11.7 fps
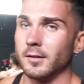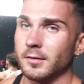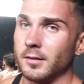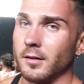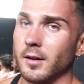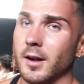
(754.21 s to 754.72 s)

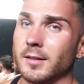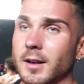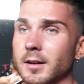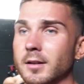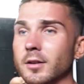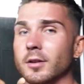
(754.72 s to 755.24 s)
So guys,
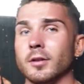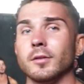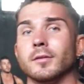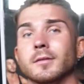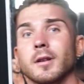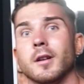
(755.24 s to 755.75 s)
that
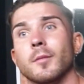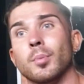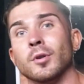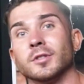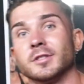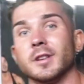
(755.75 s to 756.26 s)
concludes our
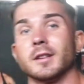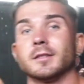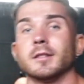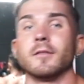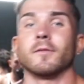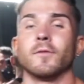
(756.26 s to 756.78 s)
push
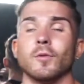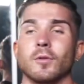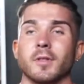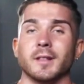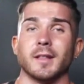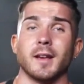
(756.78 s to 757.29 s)
session
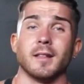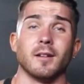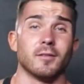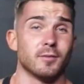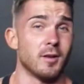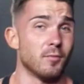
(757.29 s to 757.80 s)
for the day. That
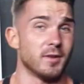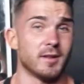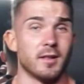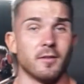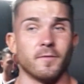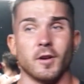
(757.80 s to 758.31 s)
was, like we
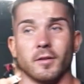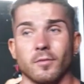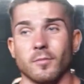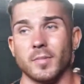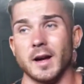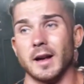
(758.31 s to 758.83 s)
said, the first
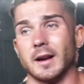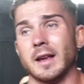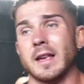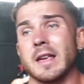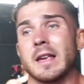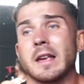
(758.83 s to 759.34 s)
one
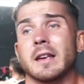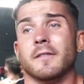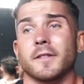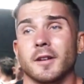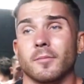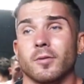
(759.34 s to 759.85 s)
back.
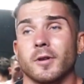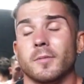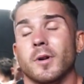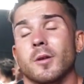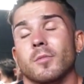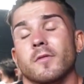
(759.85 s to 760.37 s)
Feeling pretty
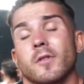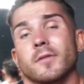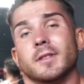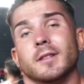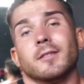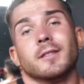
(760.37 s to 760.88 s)
pumped. We've
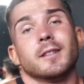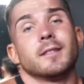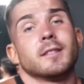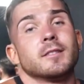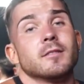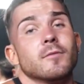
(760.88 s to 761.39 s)
obviously got the
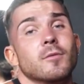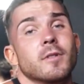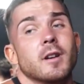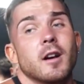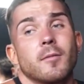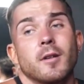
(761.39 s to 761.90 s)
addition of all the
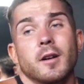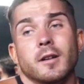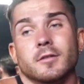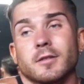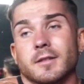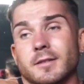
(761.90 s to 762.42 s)

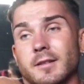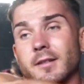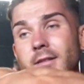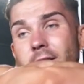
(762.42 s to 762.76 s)
carbohydrates in us